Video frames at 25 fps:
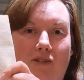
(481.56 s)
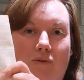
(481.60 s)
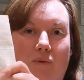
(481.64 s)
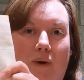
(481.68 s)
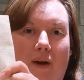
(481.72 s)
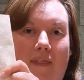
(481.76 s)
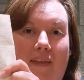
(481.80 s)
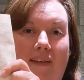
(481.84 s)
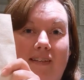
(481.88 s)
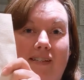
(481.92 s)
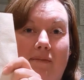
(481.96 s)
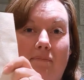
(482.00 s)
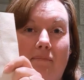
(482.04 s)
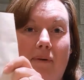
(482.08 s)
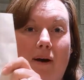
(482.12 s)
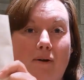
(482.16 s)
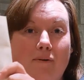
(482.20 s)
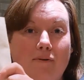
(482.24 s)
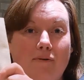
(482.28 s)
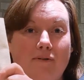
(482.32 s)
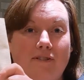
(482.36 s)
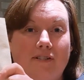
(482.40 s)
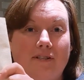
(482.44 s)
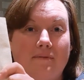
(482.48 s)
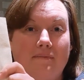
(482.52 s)
the way they're
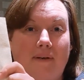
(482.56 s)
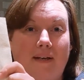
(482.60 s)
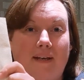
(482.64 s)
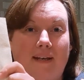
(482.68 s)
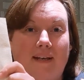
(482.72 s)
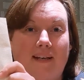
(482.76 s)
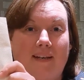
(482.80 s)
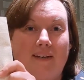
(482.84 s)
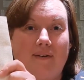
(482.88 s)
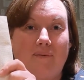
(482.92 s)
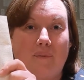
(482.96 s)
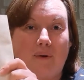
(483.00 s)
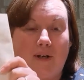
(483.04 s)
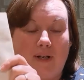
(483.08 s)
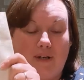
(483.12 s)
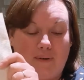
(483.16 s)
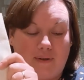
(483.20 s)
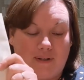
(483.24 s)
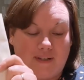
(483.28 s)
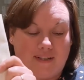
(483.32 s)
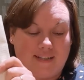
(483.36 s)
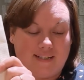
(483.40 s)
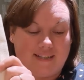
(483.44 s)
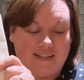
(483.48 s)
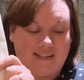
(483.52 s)
supposed to be, when you
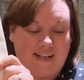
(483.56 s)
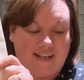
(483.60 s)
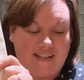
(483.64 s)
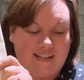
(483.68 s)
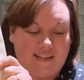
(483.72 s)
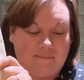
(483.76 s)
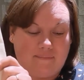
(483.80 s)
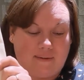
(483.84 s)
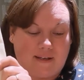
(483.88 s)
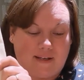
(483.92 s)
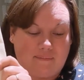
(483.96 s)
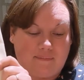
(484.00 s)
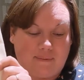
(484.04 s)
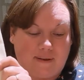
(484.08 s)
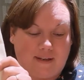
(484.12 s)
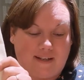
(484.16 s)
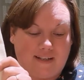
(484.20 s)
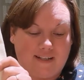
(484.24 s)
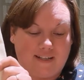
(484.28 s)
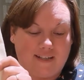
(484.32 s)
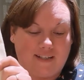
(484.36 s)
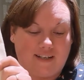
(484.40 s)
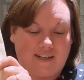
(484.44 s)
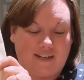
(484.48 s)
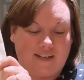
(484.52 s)
can see the big
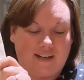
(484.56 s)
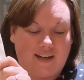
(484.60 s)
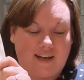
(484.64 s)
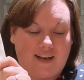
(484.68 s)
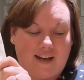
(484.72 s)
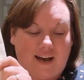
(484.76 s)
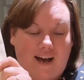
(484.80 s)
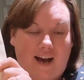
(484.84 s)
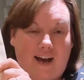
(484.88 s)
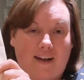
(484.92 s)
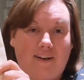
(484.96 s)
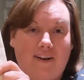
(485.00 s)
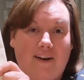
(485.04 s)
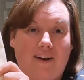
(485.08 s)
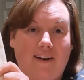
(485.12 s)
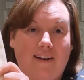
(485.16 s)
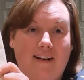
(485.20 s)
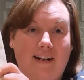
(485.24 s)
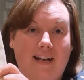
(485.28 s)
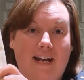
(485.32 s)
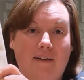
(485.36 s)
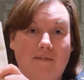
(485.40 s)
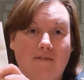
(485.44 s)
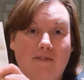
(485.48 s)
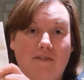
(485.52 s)
picture, and our
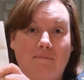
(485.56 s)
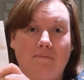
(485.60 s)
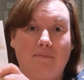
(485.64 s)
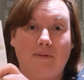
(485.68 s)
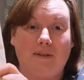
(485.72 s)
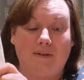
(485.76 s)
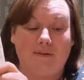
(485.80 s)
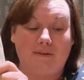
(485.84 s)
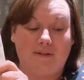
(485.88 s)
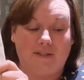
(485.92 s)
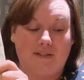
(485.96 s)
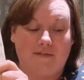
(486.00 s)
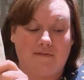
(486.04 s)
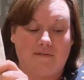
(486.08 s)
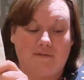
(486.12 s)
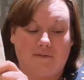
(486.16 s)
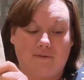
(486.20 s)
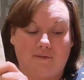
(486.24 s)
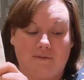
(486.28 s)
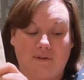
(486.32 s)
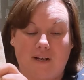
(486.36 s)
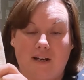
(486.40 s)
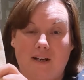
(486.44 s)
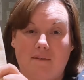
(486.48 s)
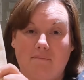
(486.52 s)
lives are
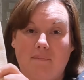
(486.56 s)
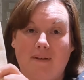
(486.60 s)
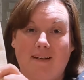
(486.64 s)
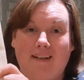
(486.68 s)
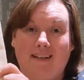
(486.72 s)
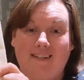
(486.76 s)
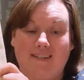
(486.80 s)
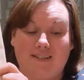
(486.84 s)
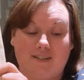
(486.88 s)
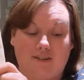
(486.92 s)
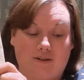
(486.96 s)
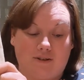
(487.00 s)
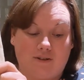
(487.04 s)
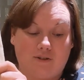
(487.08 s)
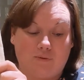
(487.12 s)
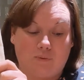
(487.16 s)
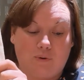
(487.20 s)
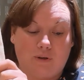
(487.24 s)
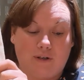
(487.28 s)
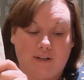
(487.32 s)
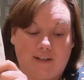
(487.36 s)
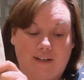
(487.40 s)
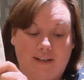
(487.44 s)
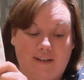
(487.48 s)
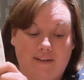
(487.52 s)
beautiful because God's
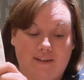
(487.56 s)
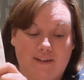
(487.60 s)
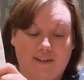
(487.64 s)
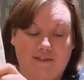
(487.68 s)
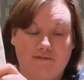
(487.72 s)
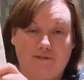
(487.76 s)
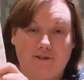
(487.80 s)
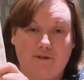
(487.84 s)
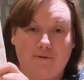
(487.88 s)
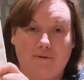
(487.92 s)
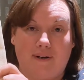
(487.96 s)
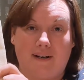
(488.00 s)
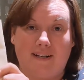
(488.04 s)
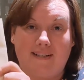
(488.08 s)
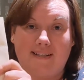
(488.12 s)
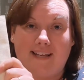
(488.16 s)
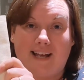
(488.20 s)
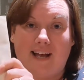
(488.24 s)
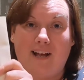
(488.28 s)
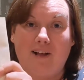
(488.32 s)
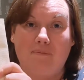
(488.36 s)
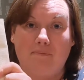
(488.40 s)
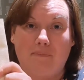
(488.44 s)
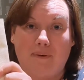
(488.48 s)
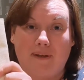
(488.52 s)
working through us,
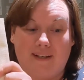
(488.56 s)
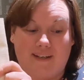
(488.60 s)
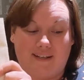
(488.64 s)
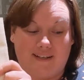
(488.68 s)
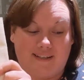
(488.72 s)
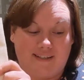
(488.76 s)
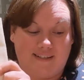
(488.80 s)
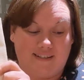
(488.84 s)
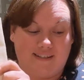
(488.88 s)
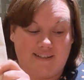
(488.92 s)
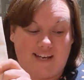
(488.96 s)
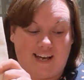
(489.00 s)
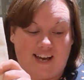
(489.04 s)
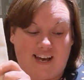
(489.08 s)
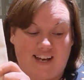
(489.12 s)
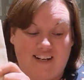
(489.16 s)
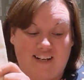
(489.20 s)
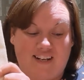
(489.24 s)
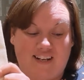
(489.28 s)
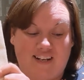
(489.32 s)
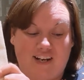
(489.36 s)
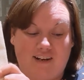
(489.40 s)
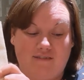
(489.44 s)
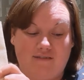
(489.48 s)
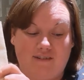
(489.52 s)
helping us and
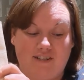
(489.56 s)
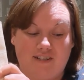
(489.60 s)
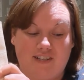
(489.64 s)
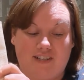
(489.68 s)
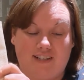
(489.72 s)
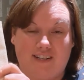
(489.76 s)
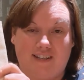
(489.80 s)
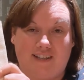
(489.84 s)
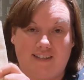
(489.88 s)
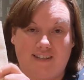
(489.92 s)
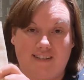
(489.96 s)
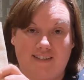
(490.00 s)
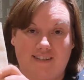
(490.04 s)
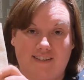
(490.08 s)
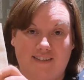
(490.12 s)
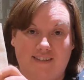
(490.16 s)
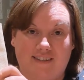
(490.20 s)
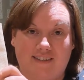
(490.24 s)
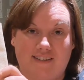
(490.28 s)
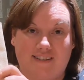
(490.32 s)
encouraging us.